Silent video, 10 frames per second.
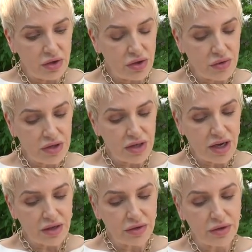You are
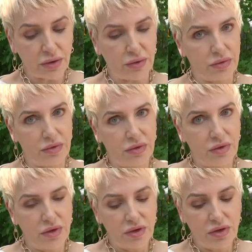not your own.
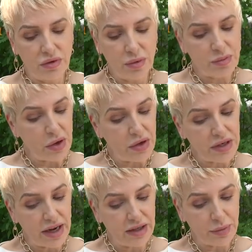You were
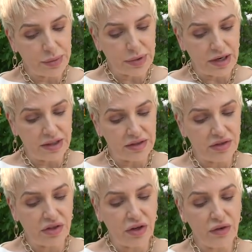bought at a
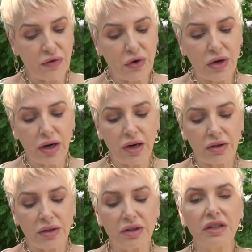price, therefore
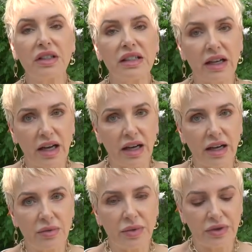honor
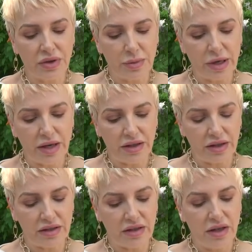God with your
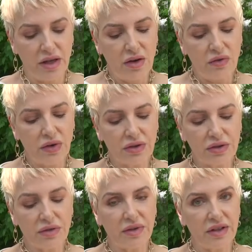bodies. 1
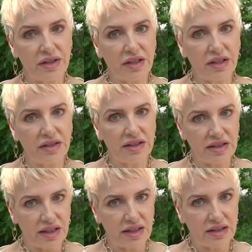Corinthians
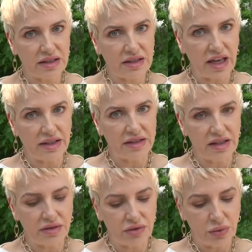6,
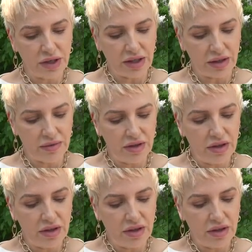19, 20.